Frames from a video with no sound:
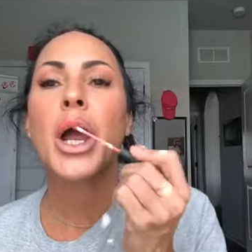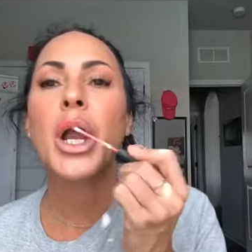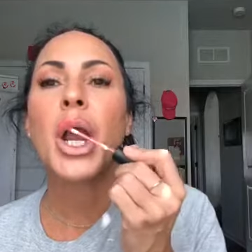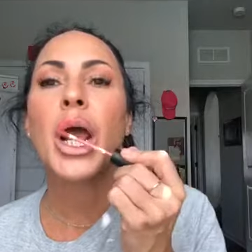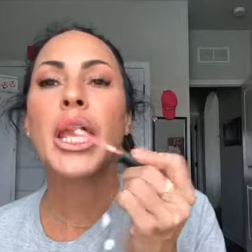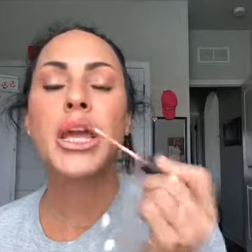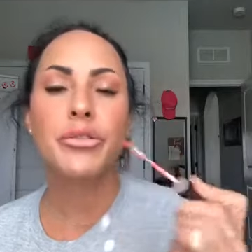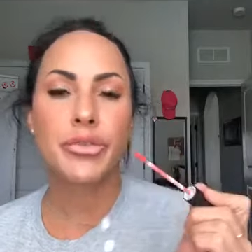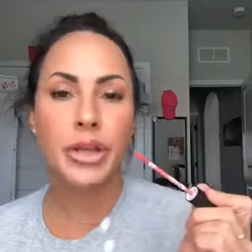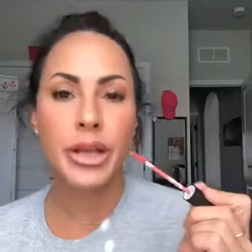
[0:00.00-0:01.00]
So I can't
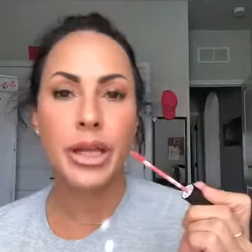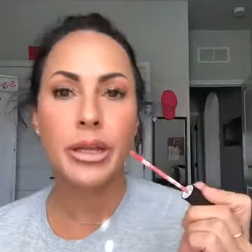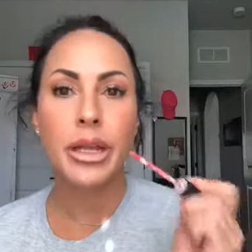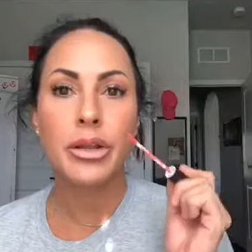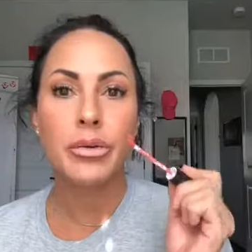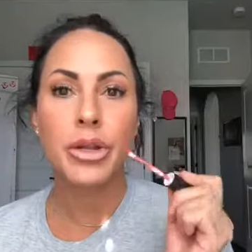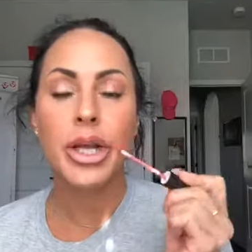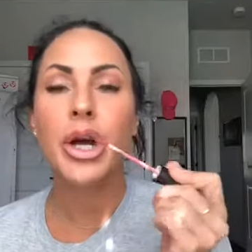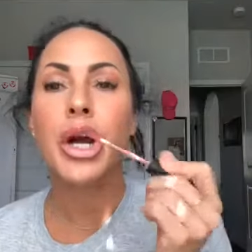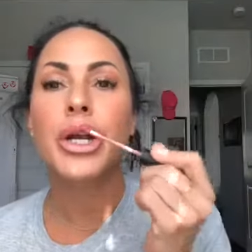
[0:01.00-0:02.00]
feel it, and it's really
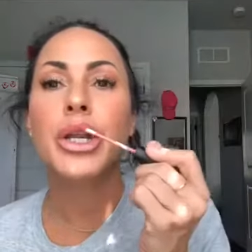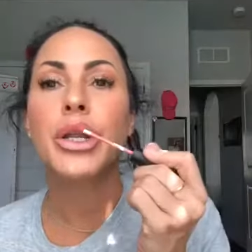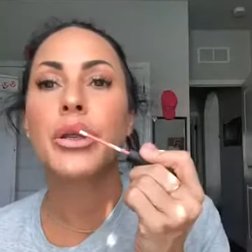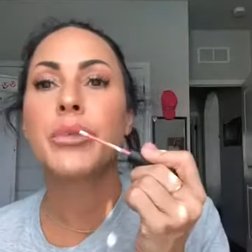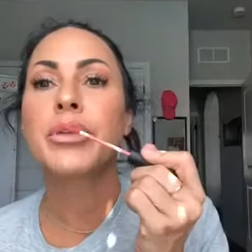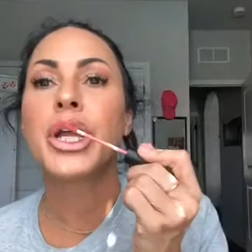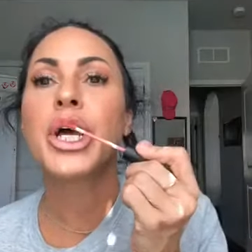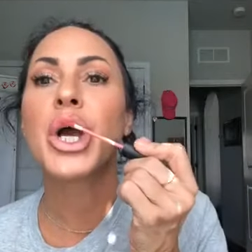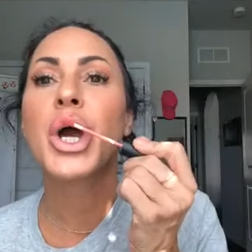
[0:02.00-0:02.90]
hard to do lipstick.